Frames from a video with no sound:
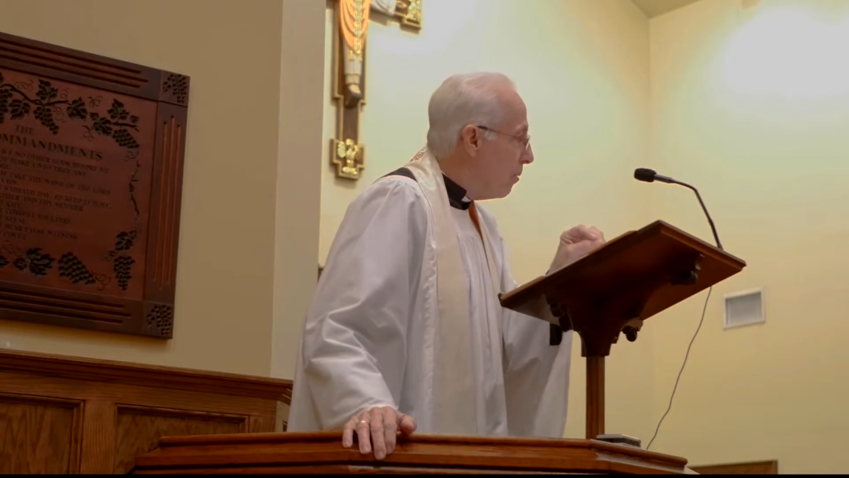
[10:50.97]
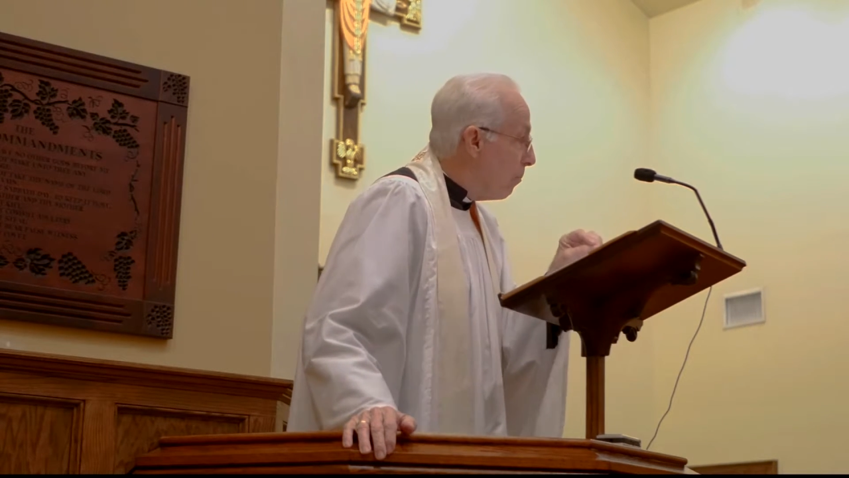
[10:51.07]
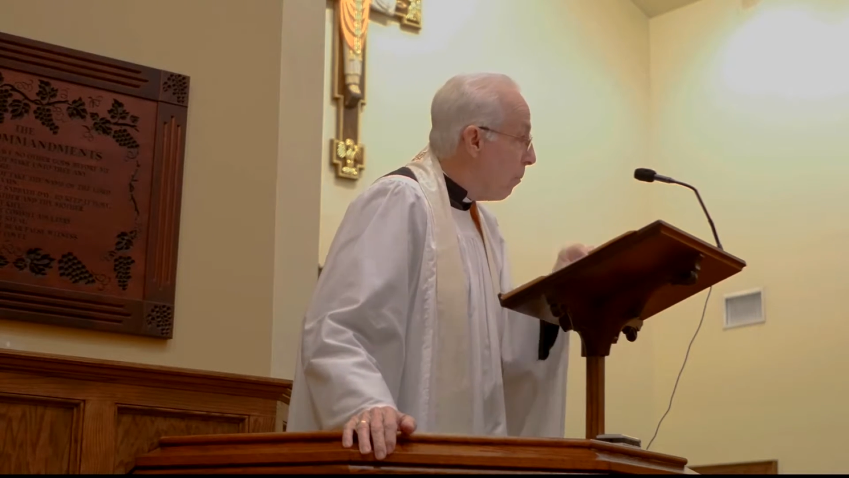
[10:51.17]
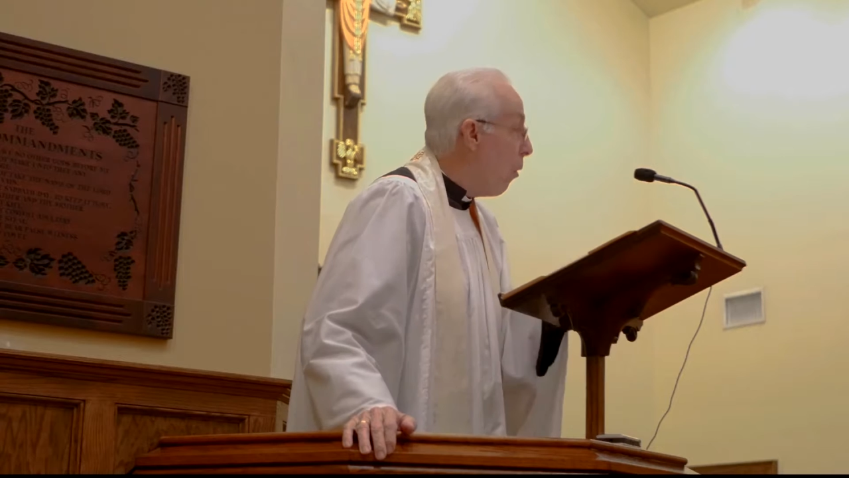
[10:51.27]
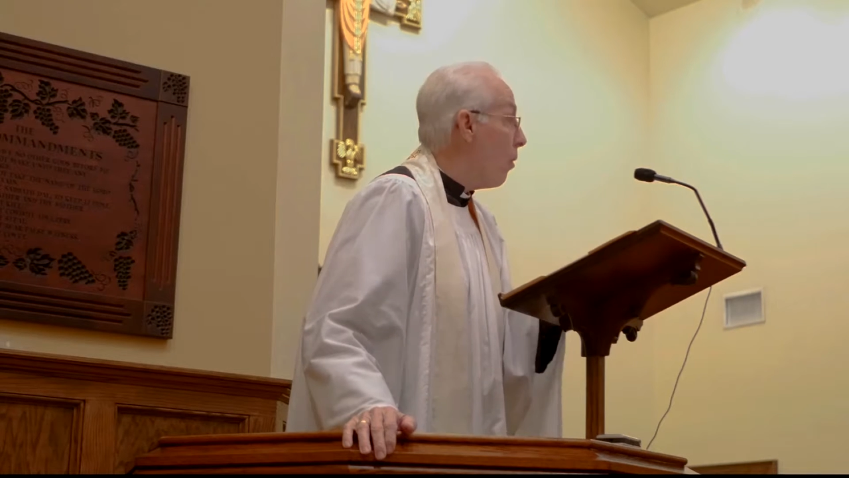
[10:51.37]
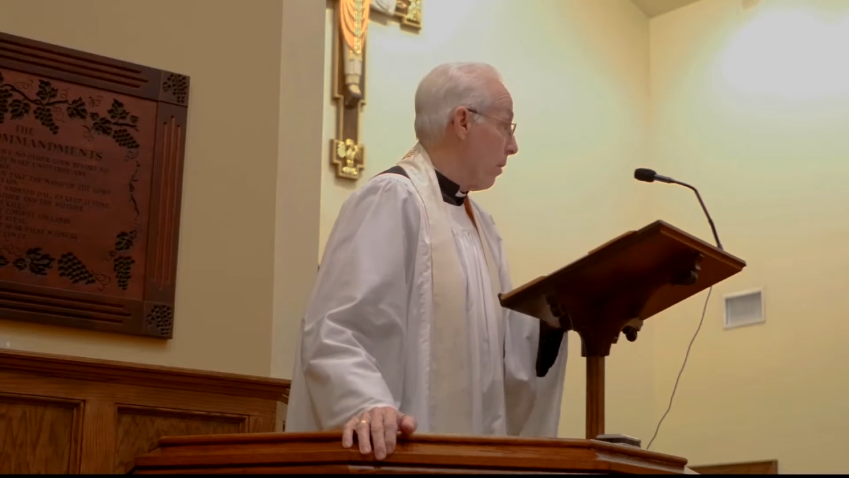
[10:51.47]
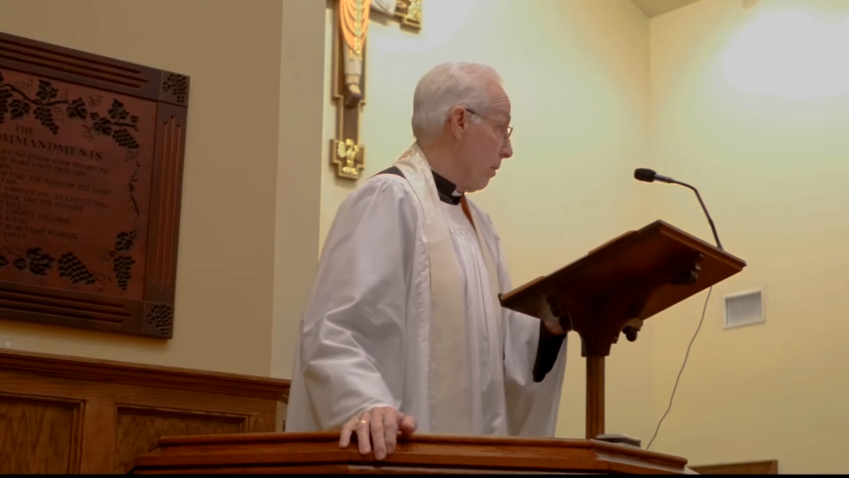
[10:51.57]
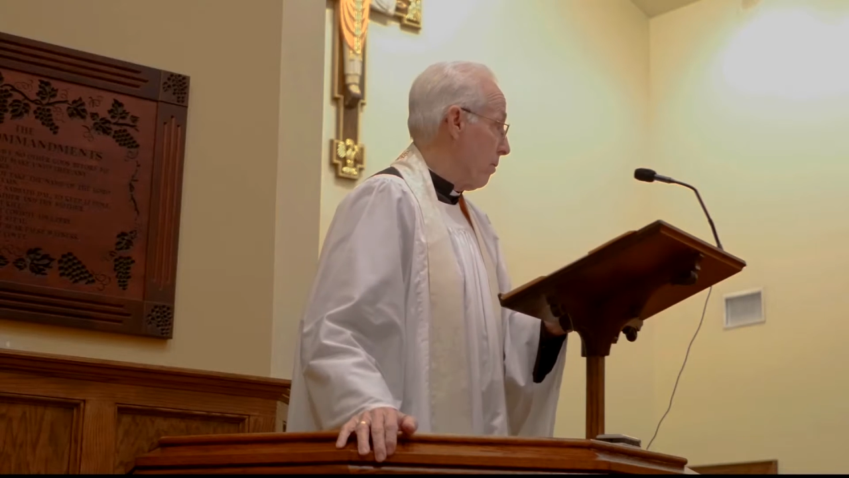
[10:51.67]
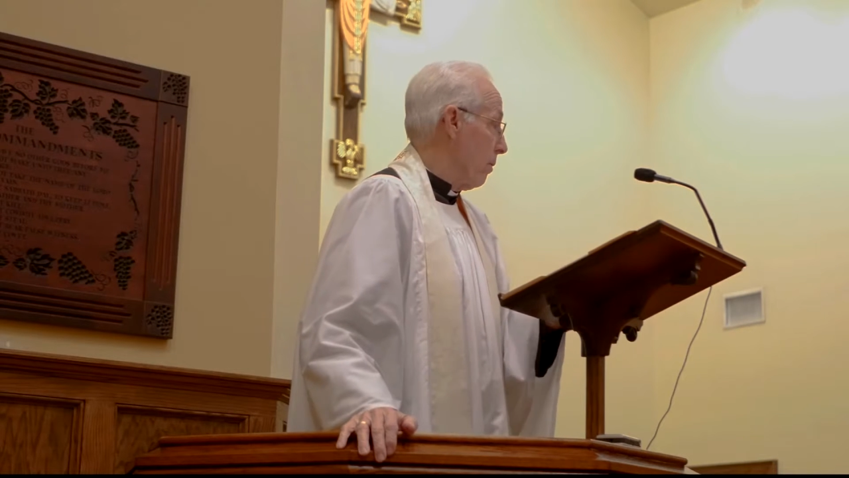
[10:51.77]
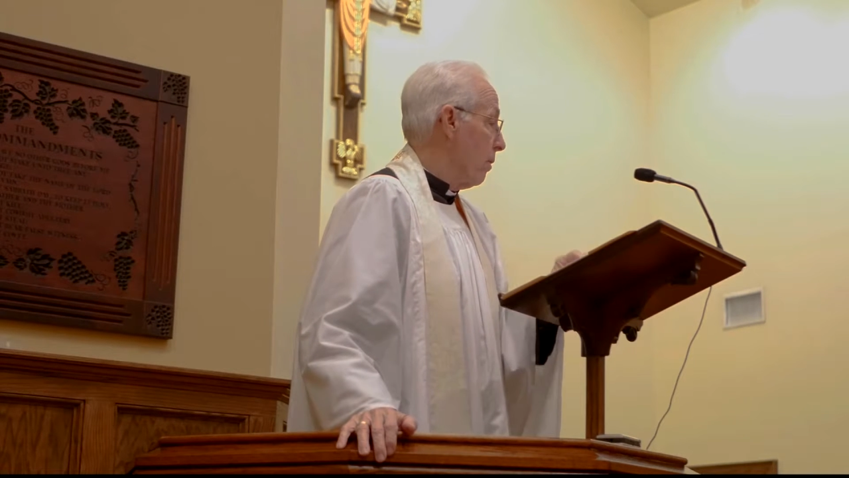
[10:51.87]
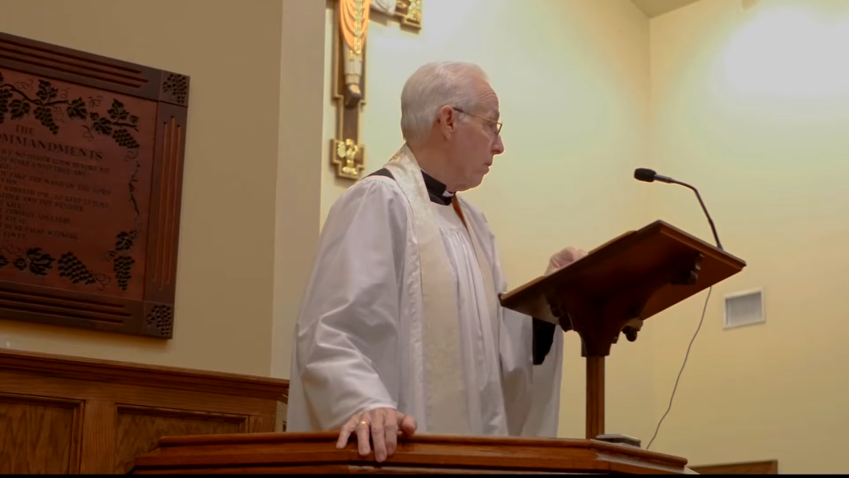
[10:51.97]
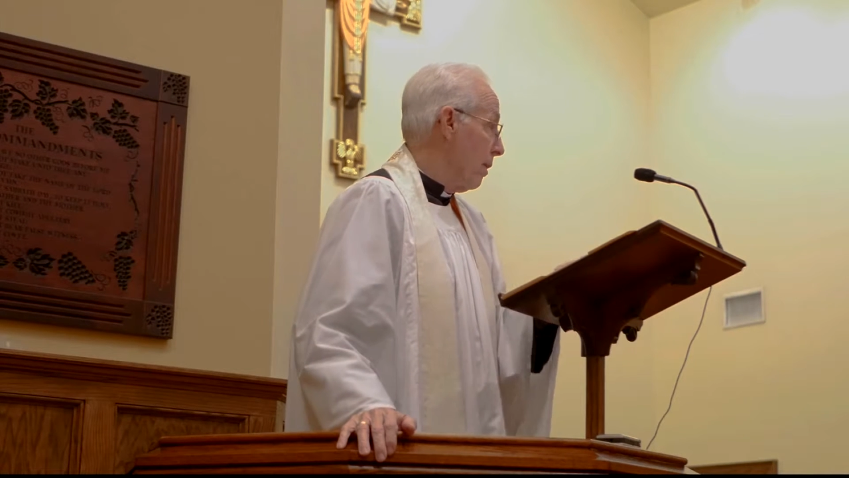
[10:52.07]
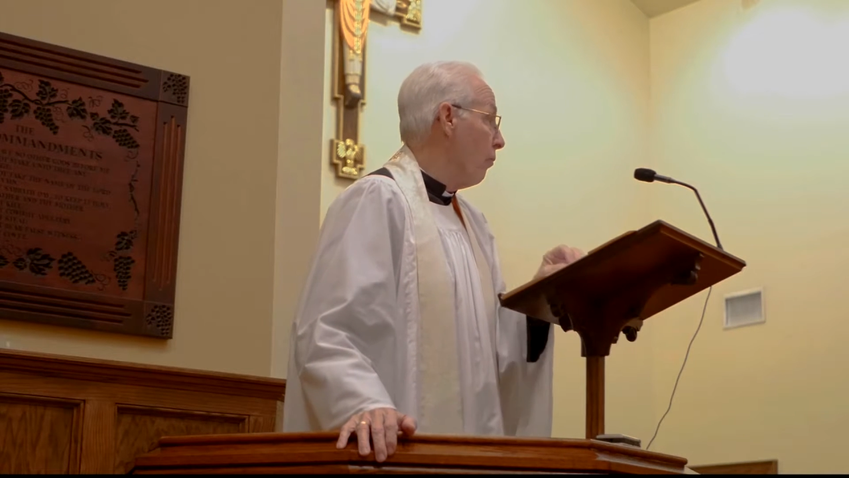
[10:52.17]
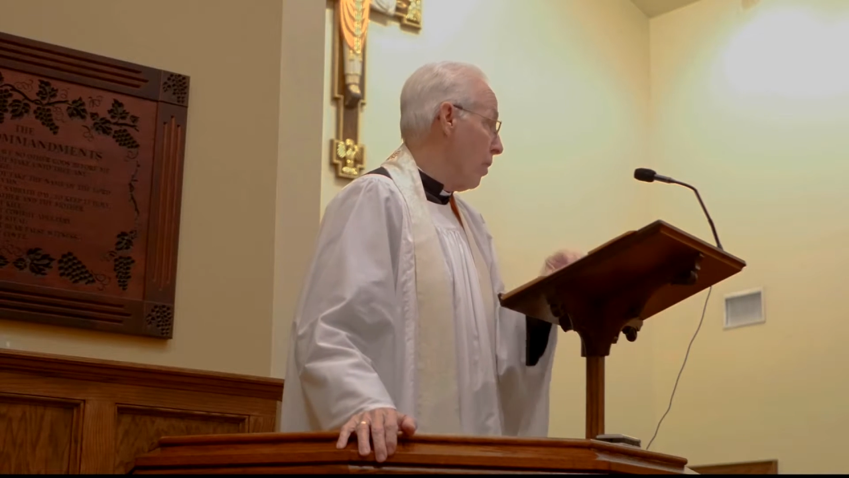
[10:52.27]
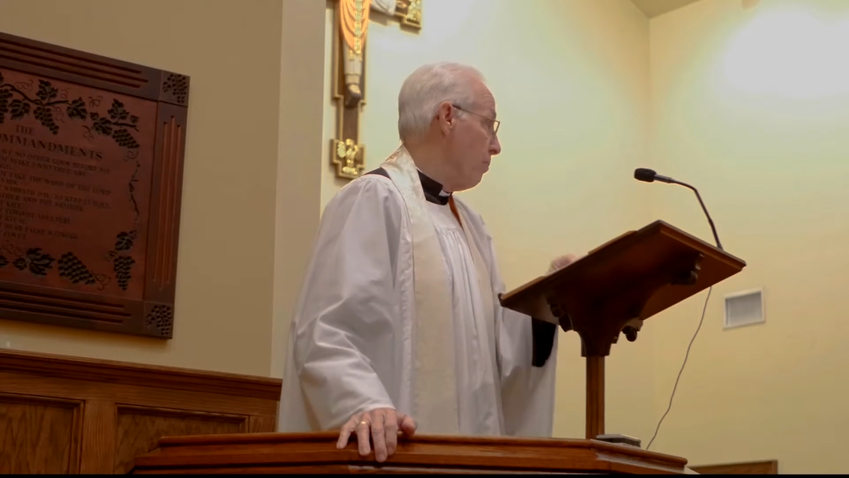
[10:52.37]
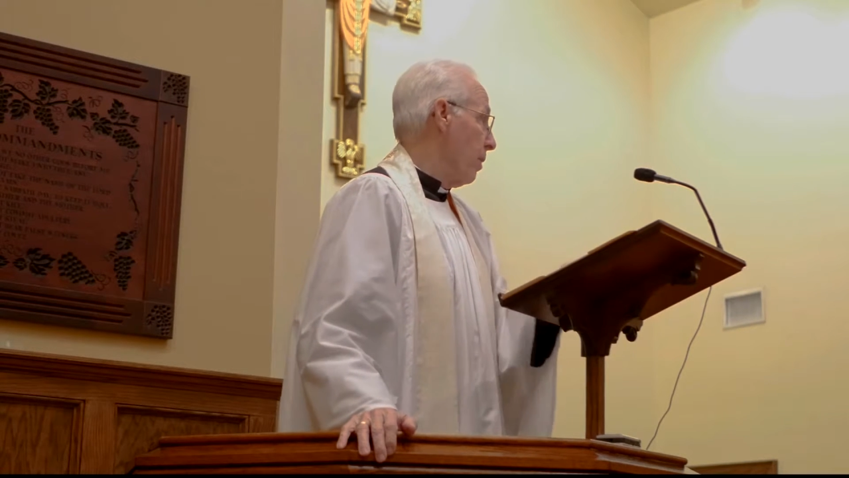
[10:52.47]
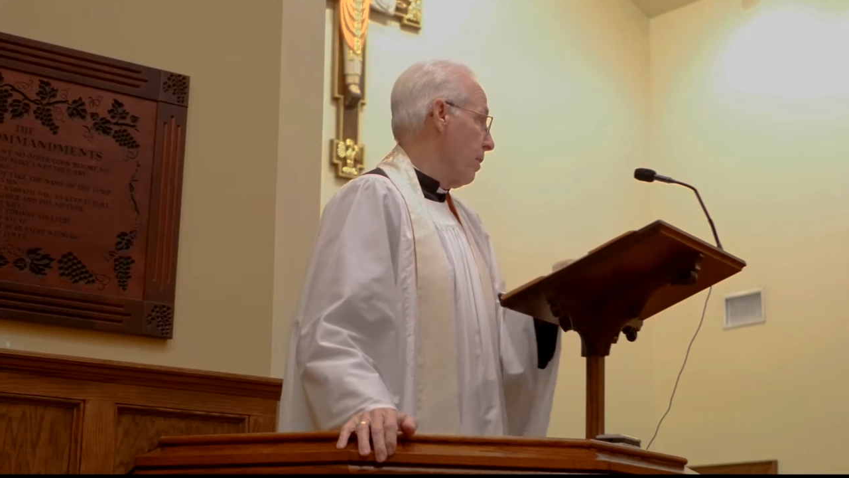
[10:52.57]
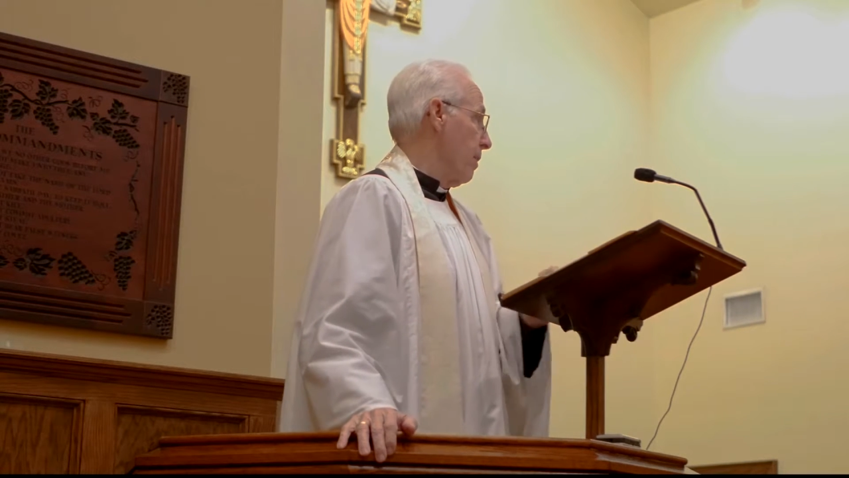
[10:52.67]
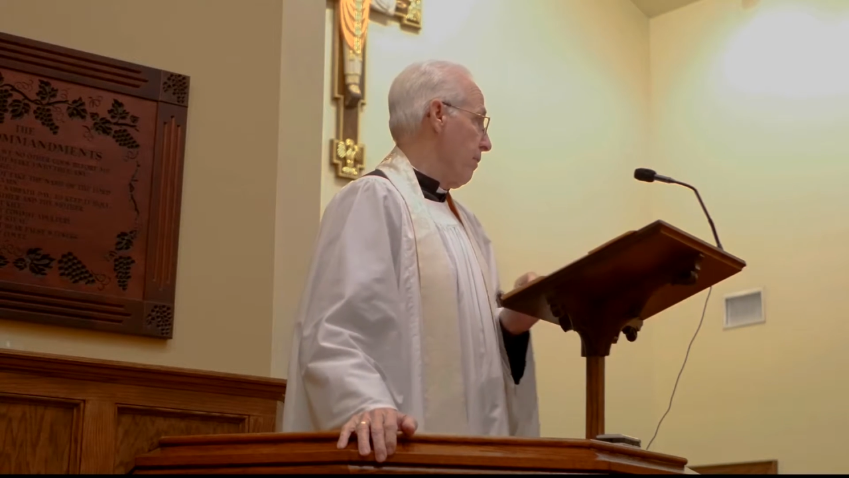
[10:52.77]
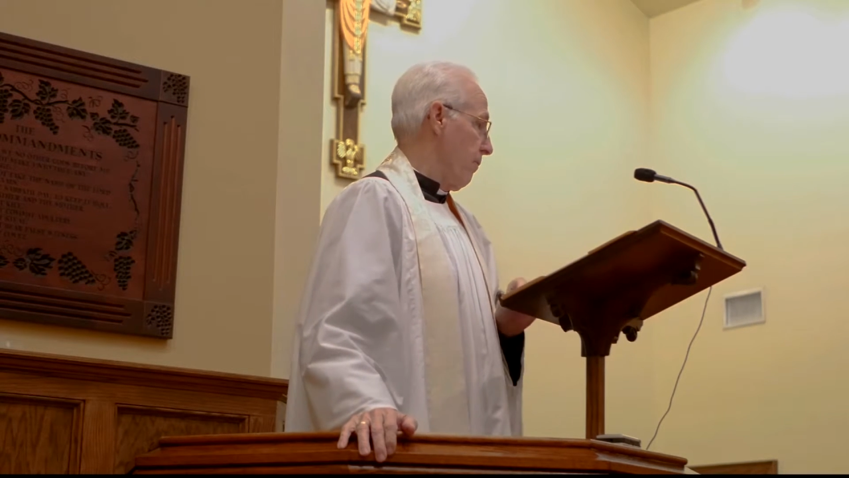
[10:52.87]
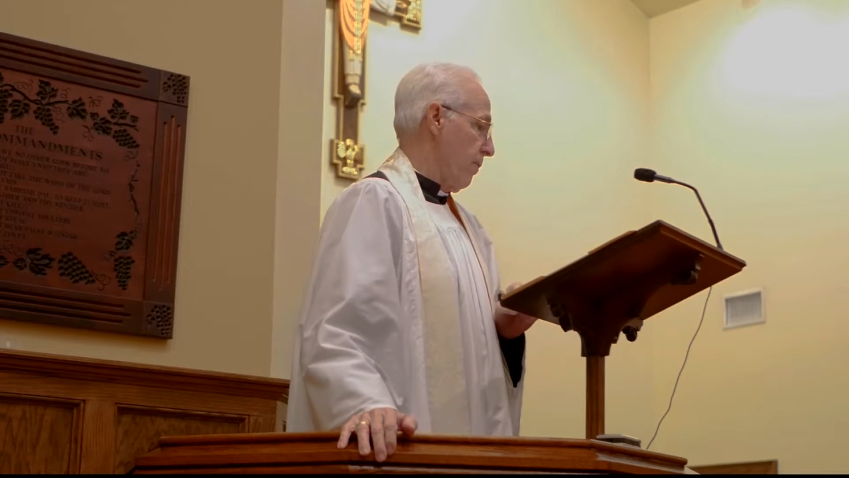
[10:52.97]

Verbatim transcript: important that we believe.